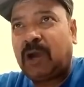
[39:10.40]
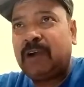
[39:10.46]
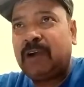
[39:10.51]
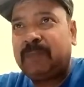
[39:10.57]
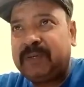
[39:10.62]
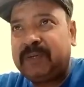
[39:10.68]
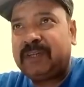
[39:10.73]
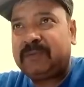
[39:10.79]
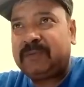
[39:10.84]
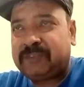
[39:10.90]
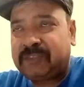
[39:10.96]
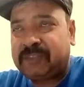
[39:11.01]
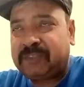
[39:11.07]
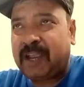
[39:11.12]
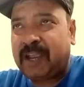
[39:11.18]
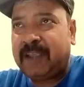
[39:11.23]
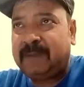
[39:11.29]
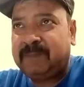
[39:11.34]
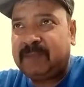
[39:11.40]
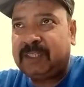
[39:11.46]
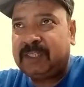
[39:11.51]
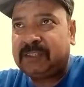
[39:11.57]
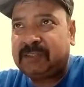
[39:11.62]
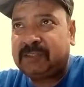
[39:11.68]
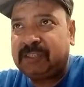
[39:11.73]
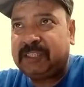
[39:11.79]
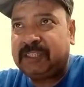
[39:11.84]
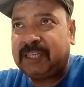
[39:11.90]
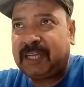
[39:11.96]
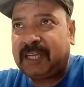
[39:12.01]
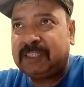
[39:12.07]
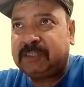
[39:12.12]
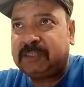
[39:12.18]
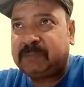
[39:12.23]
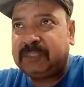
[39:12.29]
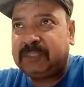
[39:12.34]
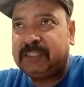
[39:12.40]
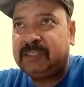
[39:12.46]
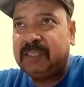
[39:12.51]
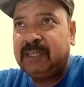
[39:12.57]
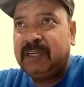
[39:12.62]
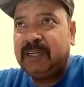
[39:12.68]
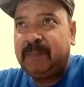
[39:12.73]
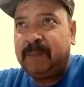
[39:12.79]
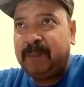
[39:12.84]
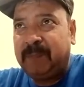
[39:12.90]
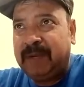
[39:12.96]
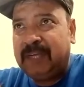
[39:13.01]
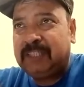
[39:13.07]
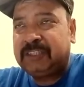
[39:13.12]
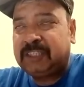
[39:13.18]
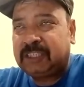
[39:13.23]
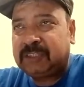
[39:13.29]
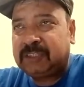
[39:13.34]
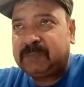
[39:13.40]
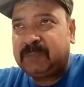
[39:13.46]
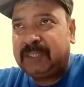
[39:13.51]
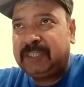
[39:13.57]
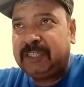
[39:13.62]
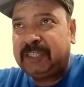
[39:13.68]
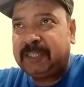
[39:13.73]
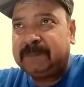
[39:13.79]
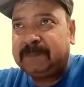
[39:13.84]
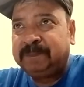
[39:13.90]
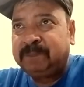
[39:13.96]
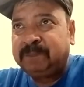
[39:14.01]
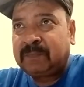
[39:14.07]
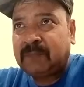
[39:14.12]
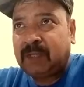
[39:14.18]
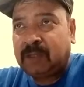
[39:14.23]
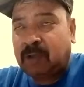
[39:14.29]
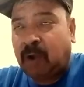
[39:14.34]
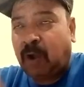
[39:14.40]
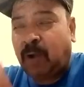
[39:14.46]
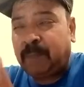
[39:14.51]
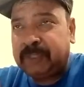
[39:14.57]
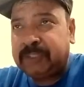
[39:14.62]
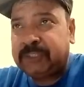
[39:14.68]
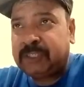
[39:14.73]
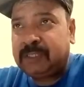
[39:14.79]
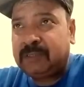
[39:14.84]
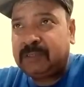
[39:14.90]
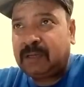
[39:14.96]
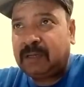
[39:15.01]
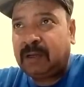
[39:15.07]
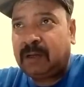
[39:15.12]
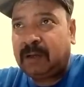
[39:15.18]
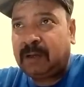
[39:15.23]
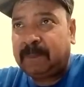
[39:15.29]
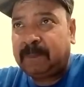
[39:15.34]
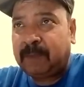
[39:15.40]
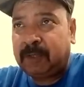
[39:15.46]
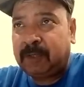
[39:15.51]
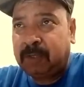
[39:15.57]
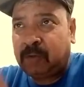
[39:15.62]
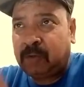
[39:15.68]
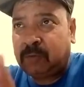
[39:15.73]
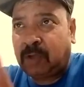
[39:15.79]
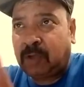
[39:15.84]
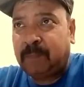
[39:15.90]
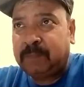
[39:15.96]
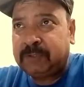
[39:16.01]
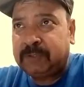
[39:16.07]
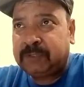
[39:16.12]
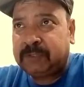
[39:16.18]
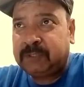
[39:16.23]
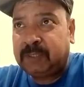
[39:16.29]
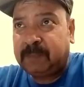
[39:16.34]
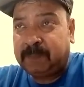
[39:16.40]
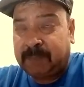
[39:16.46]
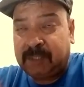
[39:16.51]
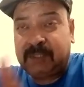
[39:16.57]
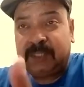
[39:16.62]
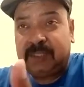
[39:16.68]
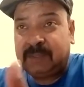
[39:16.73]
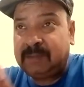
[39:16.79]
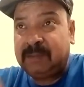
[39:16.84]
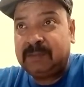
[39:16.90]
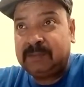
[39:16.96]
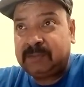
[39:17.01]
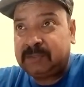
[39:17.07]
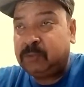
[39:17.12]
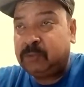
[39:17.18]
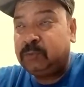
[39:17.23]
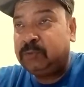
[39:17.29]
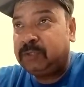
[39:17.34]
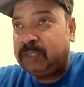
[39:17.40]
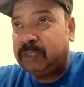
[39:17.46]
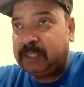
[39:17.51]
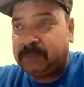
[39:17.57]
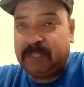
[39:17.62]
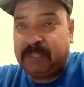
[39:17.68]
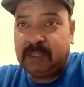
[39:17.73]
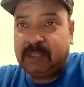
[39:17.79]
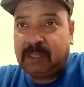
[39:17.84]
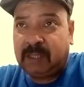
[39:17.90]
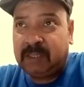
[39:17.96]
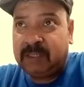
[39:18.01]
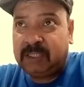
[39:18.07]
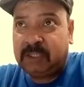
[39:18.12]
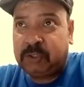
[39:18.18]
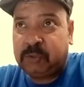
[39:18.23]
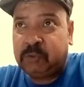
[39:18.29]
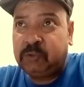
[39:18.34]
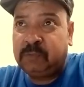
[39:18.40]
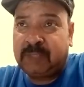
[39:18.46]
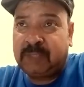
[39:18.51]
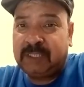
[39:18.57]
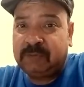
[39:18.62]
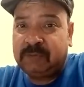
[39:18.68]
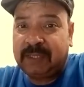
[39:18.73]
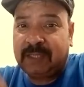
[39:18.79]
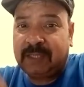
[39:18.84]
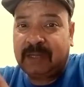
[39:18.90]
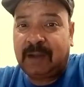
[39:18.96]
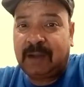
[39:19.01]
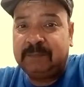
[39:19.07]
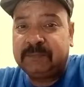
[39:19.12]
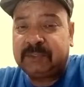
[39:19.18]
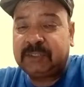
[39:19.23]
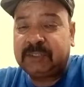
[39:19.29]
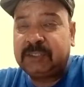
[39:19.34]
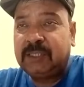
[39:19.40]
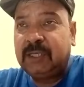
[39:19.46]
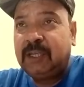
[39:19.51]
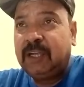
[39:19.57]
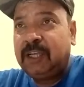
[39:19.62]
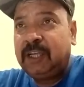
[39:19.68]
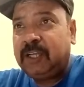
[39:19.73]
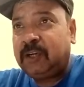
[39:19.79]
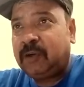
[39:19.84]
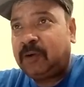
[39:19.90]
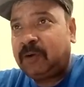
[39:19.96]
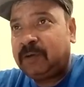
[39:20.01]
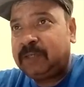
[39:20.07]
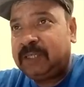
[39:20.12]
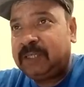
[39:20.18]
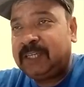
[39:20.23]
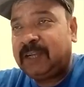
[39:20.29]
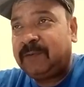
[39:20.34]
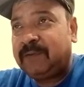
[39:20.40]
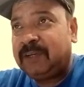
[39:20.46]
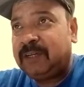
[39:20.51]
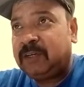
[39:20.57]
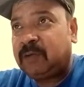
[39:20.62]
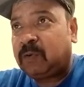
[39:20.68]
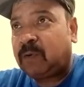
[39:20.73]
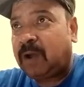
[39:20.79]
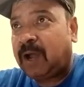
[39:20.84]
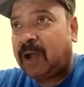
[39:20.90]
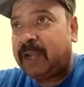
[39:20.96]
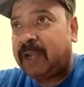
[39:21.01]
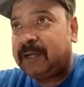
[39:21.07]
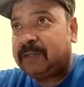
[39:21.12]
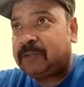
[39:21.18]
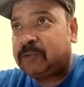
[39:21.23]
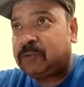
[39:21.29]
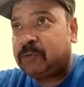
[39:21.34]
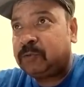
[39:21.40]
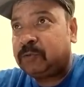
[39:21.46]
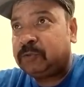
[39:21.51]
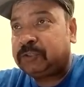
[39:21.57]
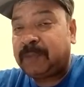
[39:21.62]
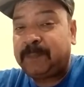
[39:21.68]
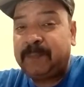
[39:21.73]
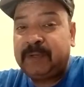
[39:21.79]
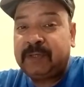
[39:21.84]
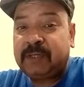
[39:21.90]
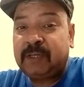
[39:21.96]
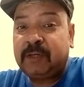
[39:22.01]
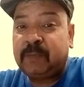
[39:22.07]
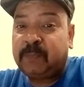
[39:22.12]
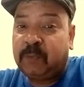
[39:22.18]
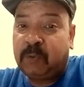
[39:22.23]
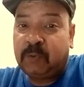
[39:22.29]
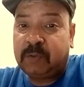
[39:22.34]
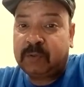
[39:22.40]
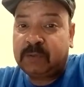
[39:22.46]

period of time this treaty has been made suspended. The operation, the operation, but soon it will in the June month when comes, India will require to submit a report.